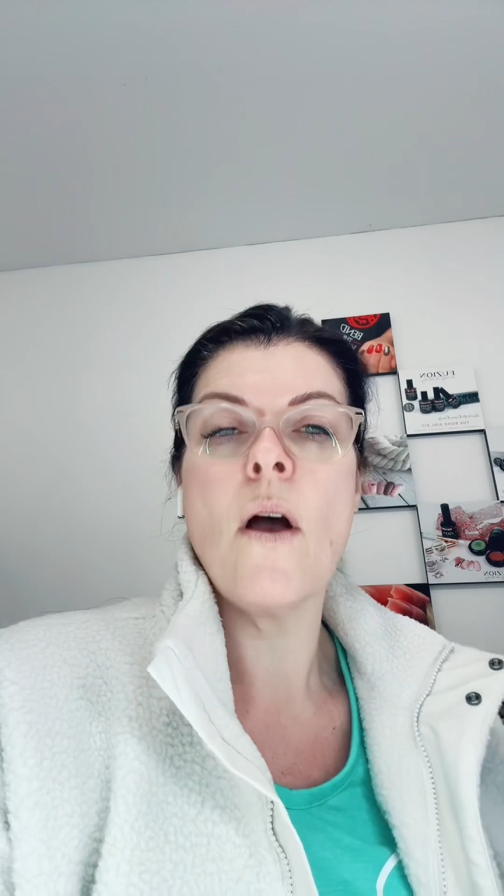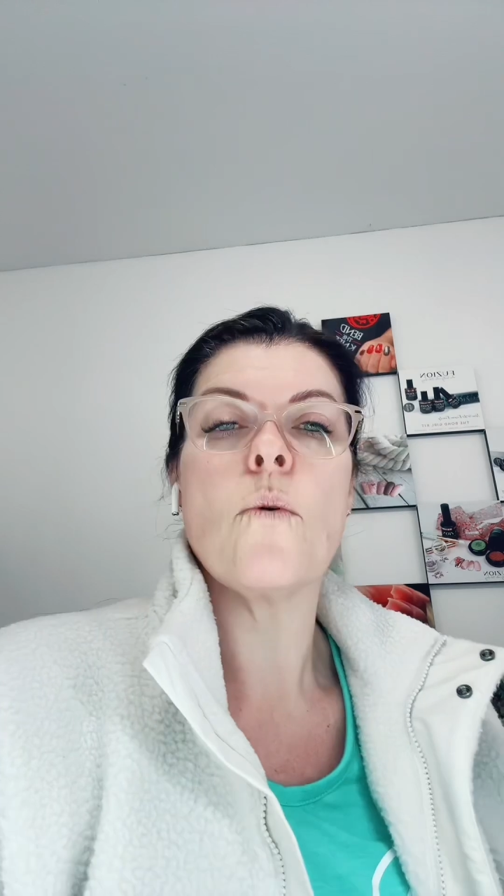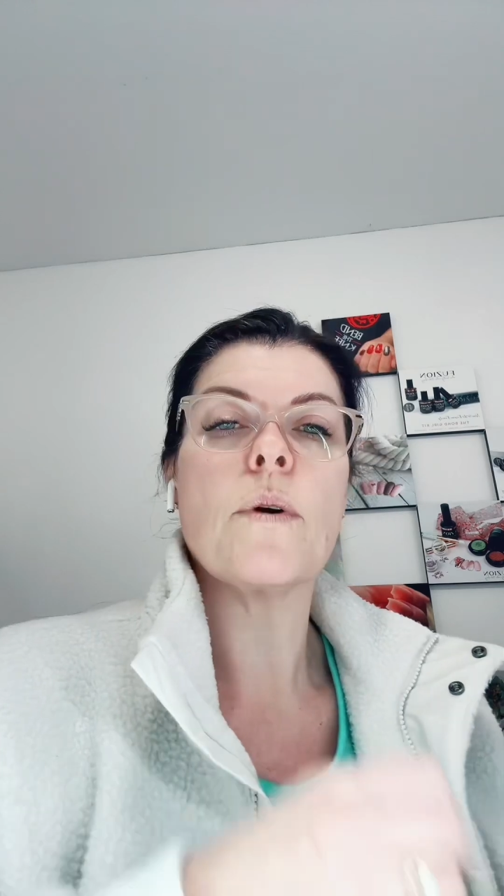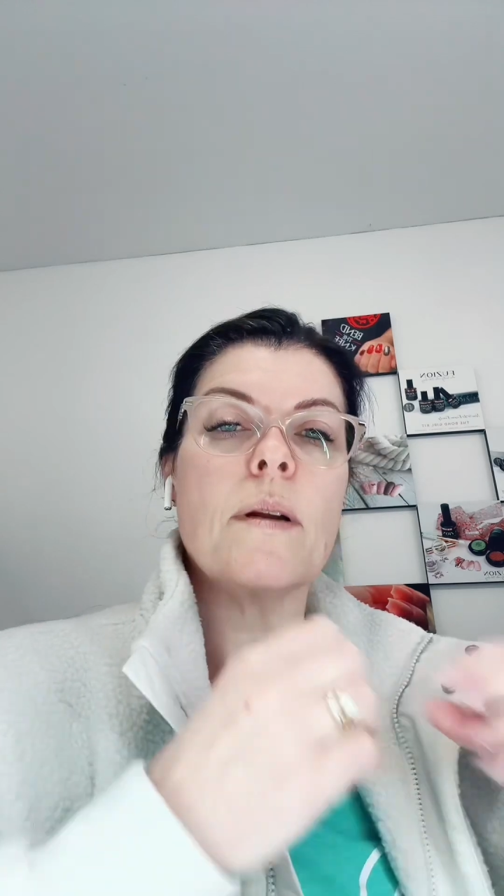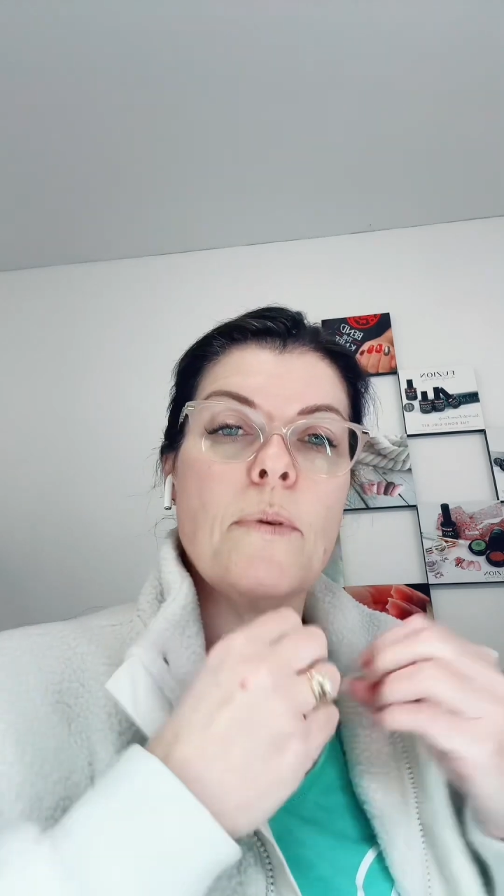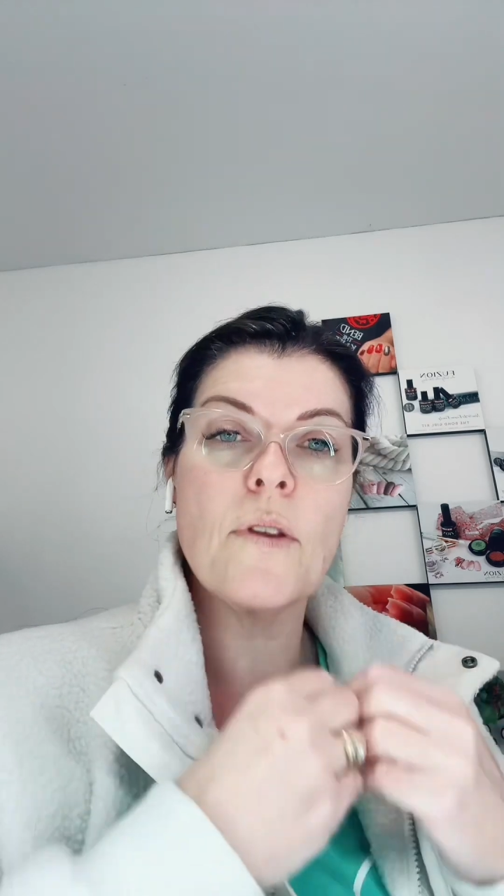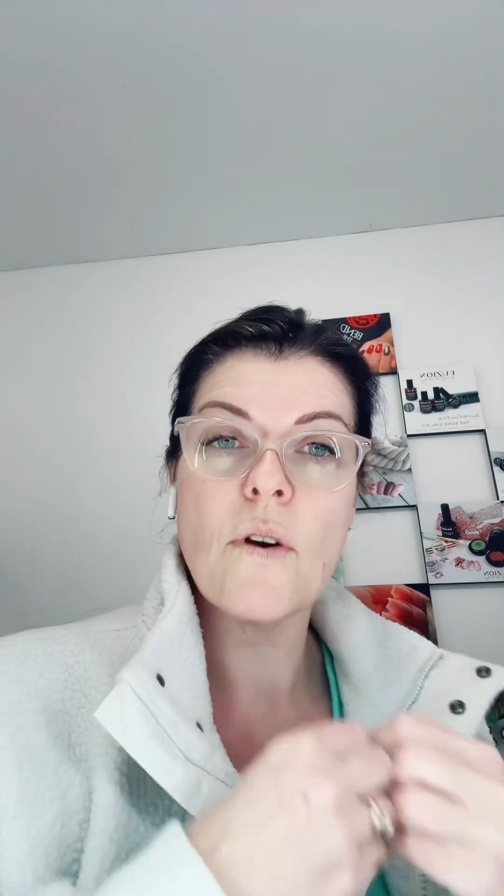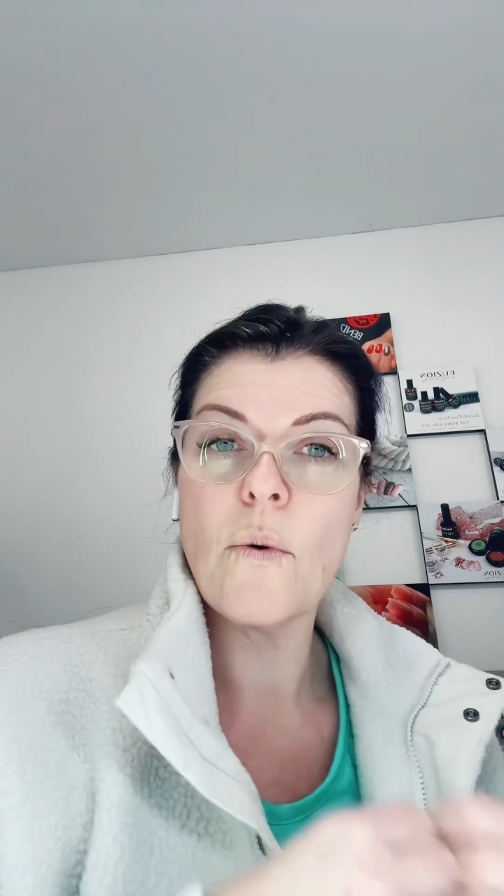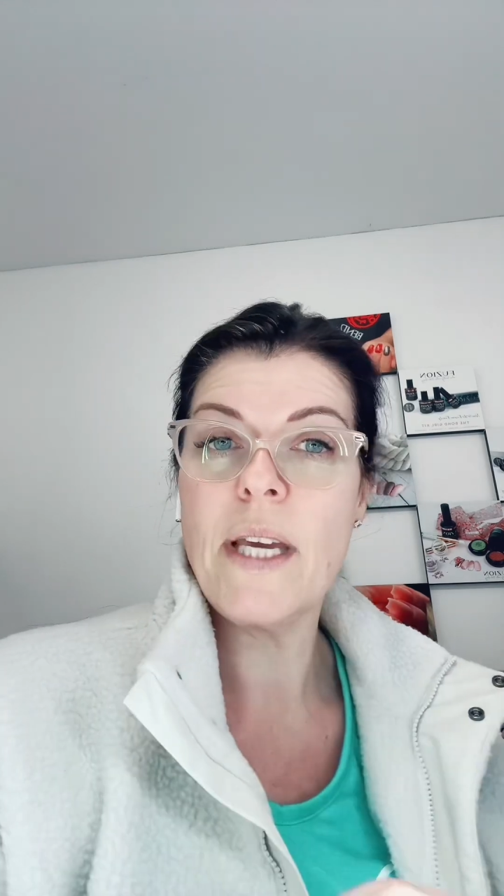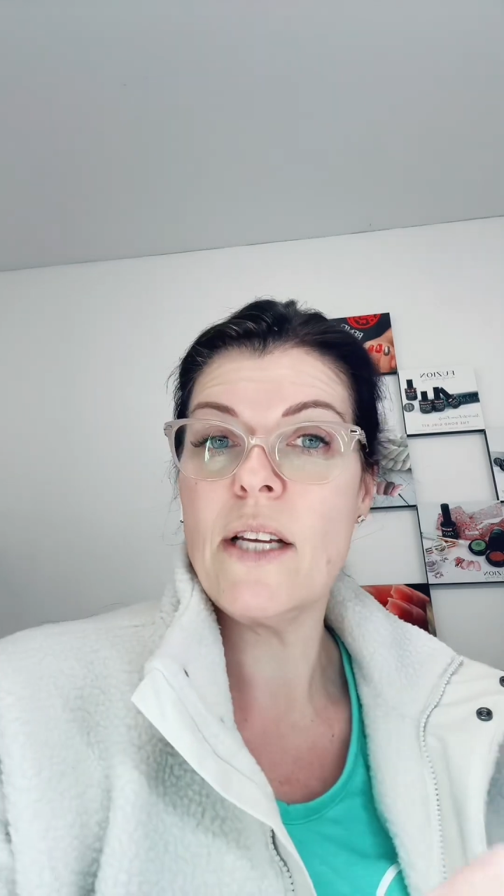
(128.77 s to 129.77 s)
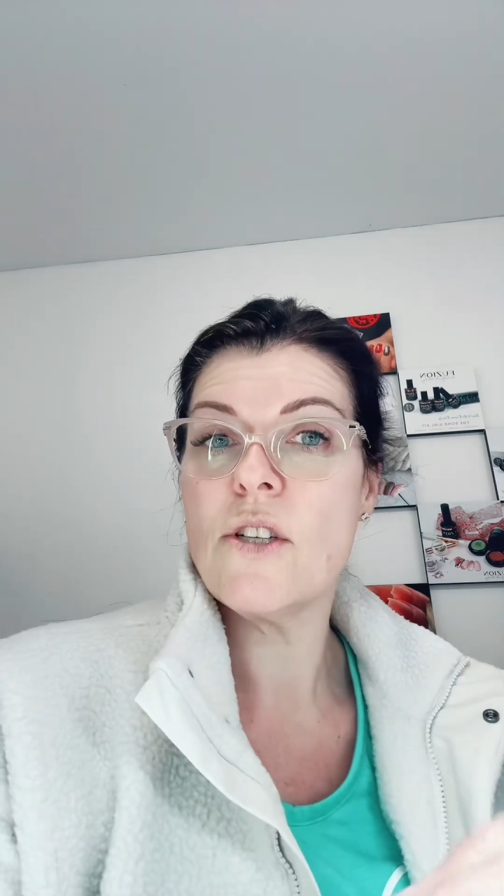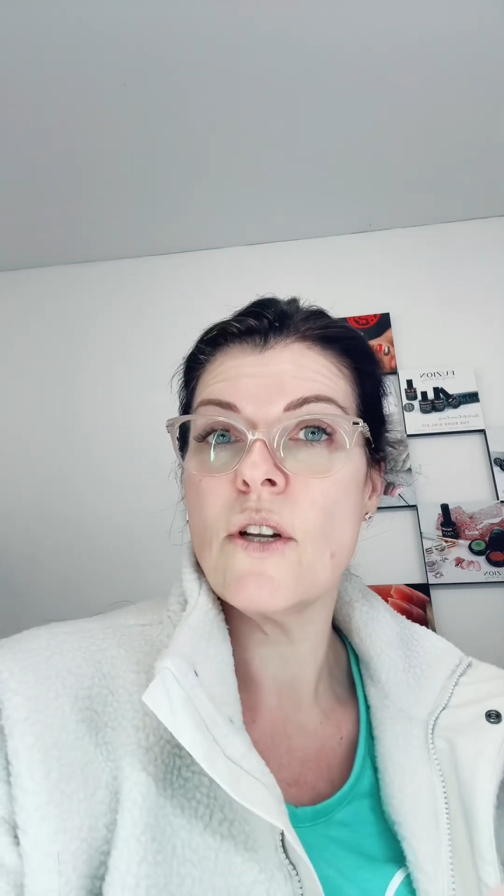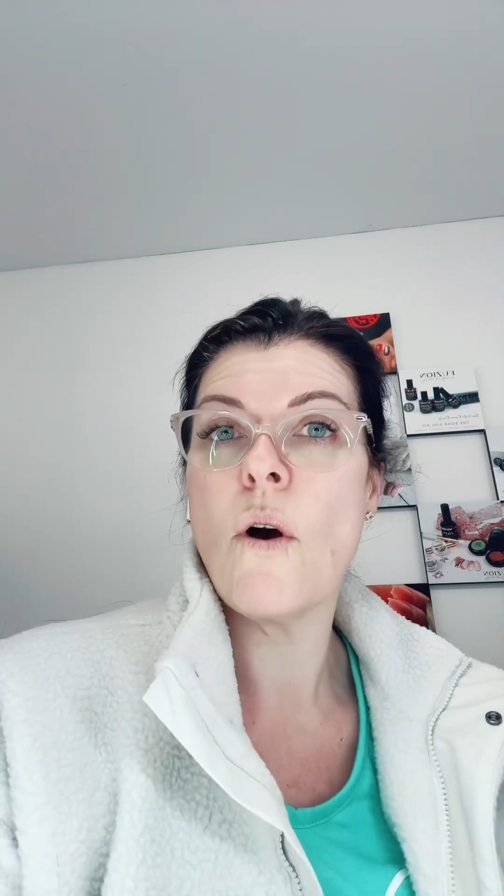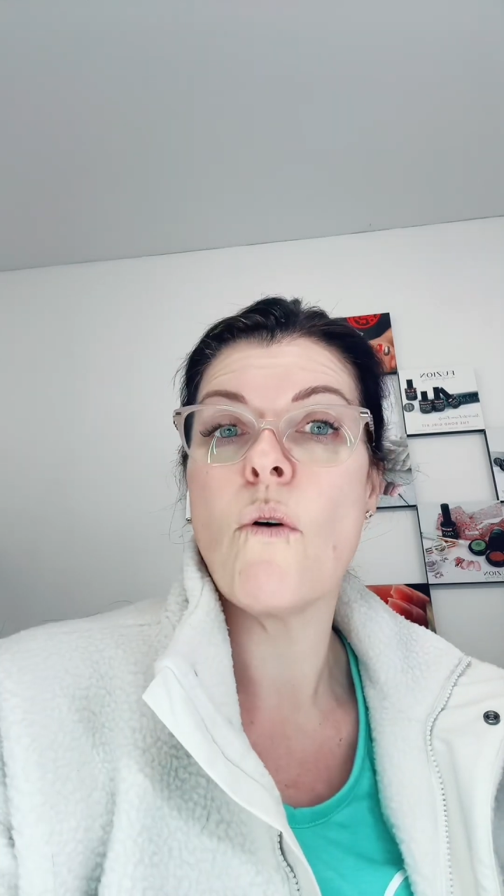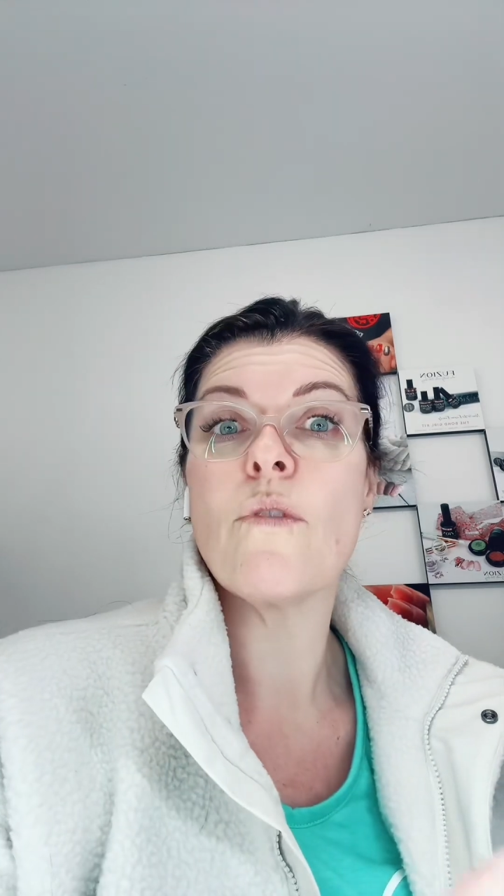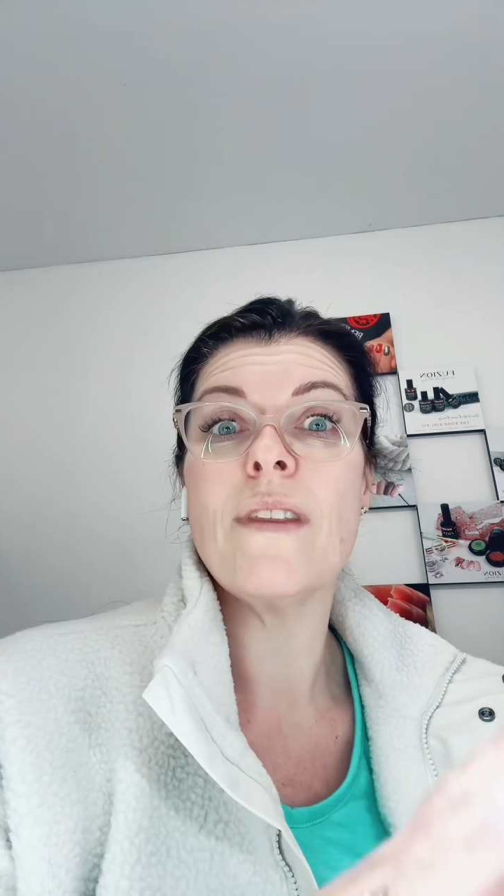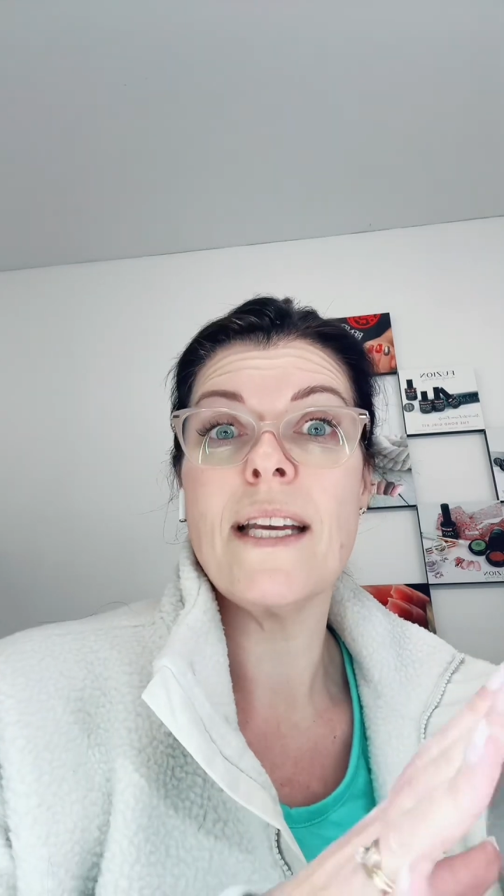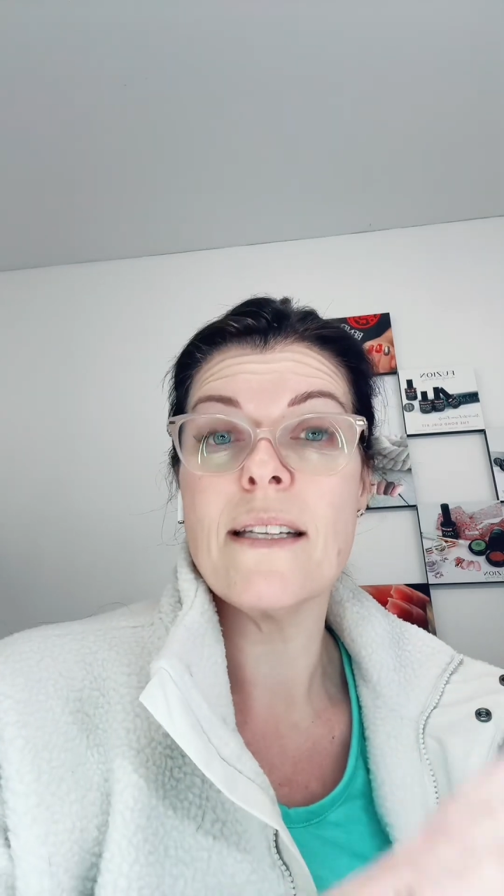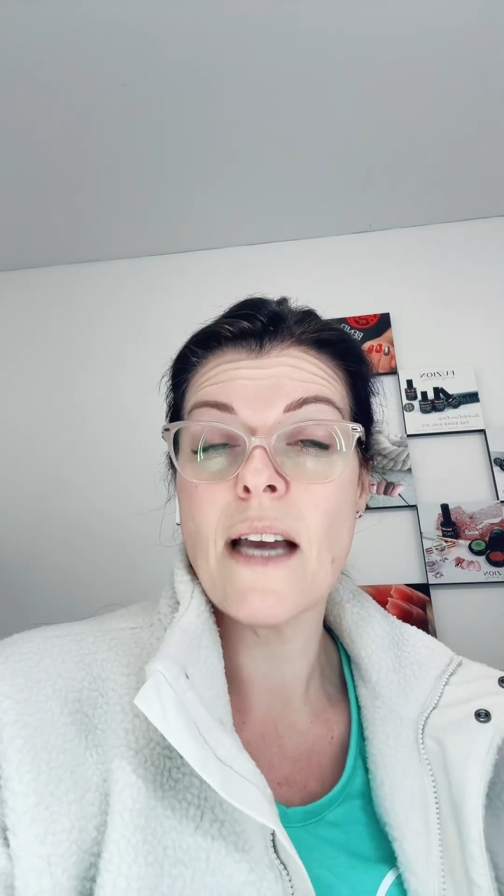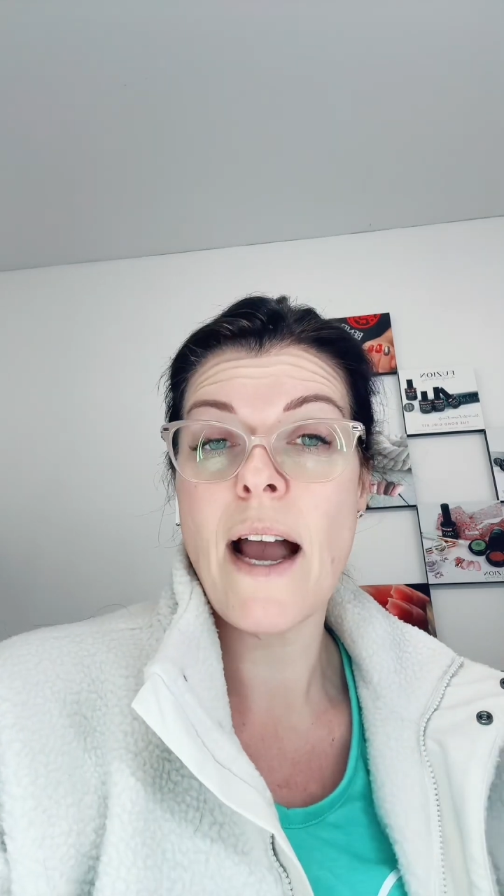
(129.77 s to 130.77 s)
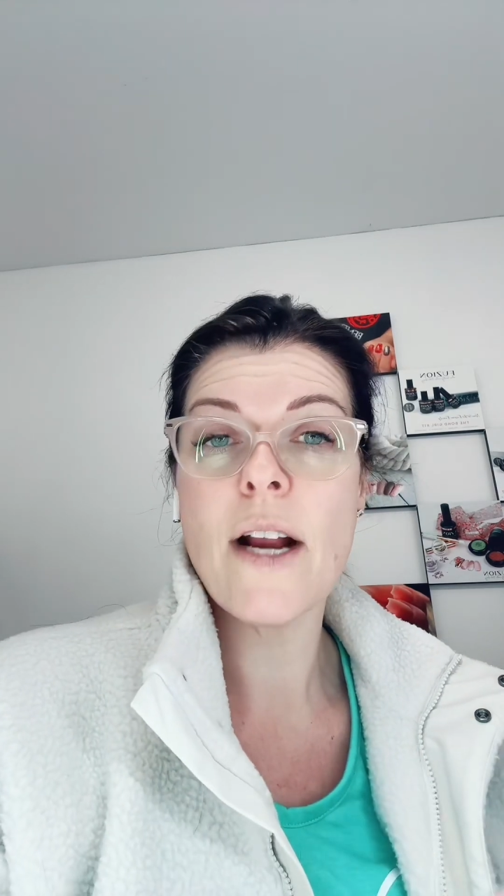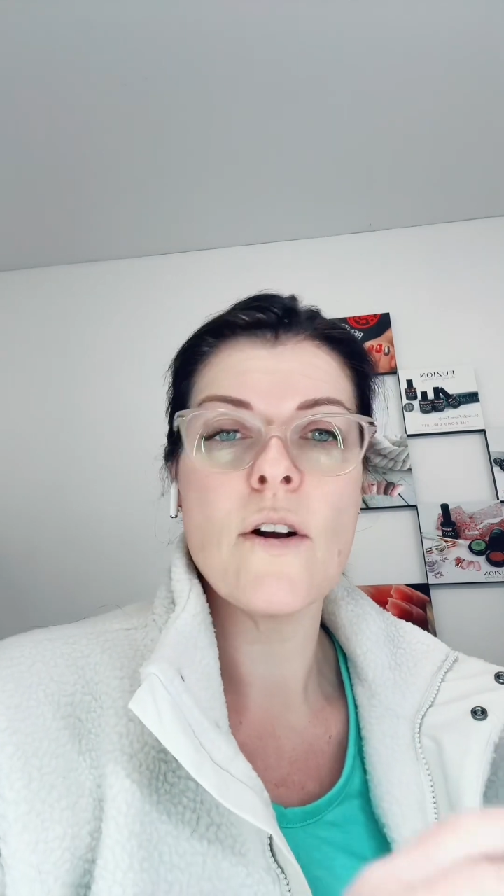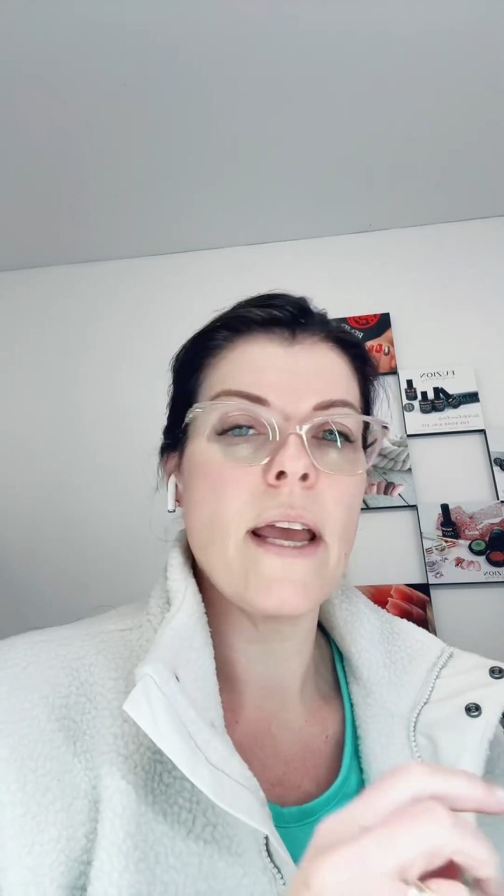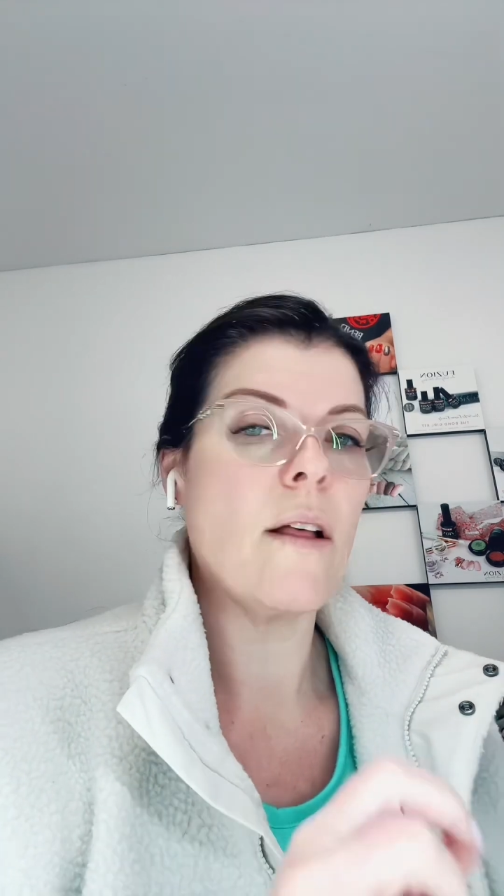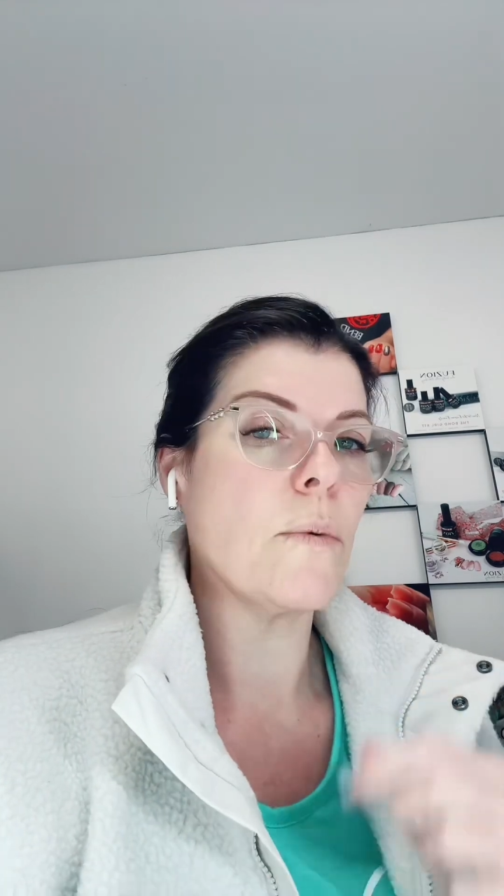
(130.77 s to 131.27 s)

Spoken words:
we're going to put the Cohesion over the entire nail,